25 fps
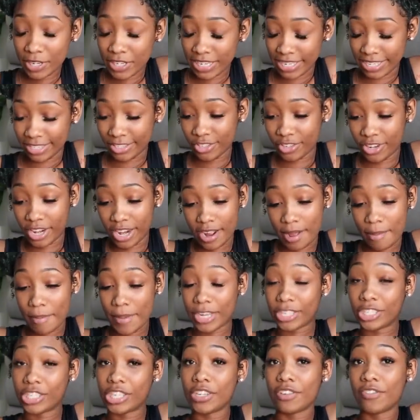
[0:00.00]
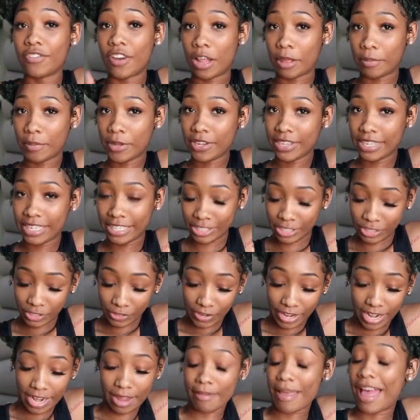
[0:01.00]
me on Instagram, make sure you follow me on
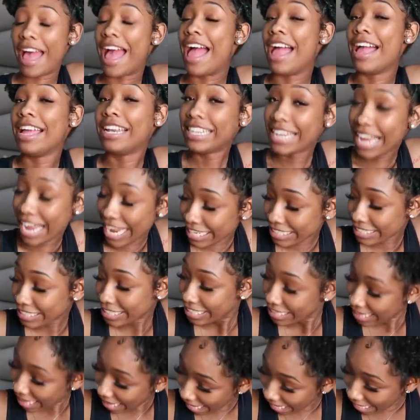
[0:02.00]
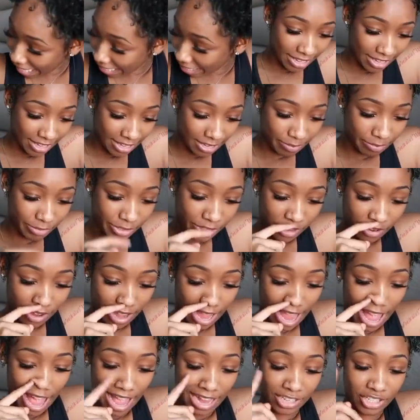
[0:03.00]
Instagram at DeJha Um, so
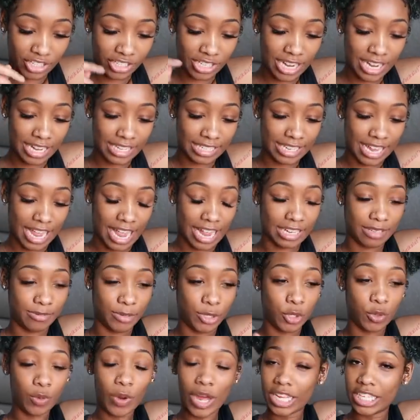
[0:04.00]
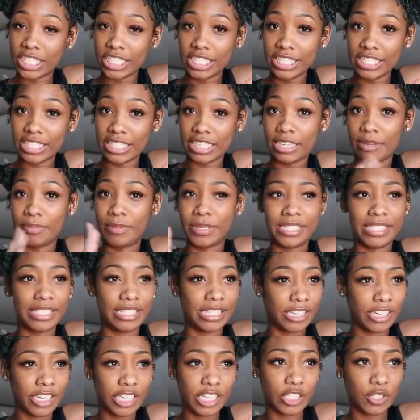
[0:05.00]
I asked you guys to ask me questions. It could be
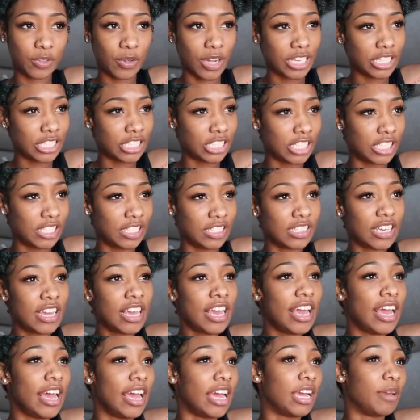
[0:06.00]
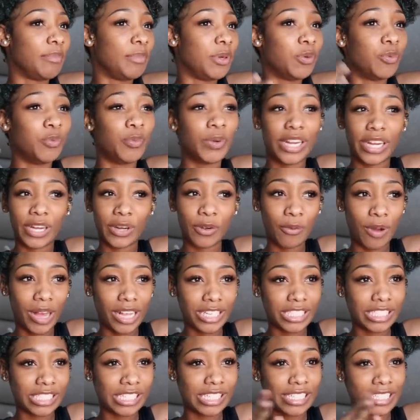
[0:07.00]
serious questions, it could be weird
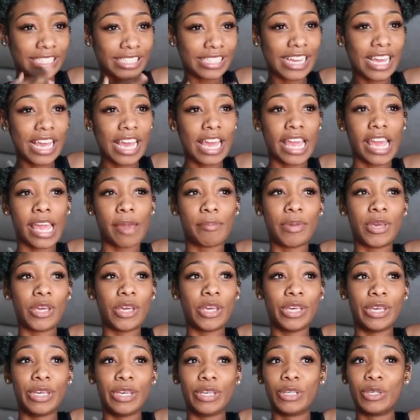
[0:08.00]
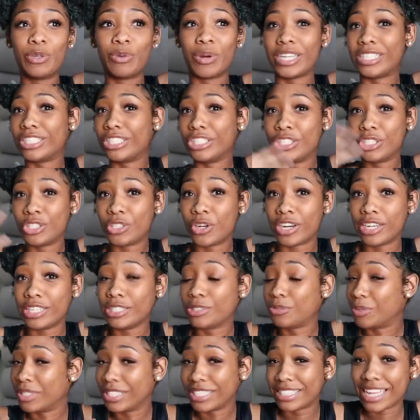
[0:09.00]
questions, it could be questions you
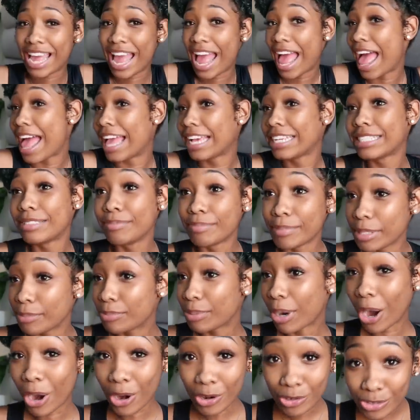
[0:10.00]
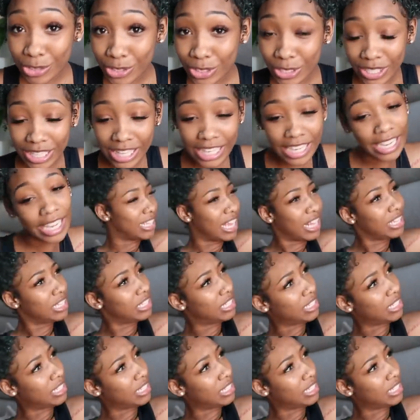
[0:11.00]
always wanted to ask me personally. Is that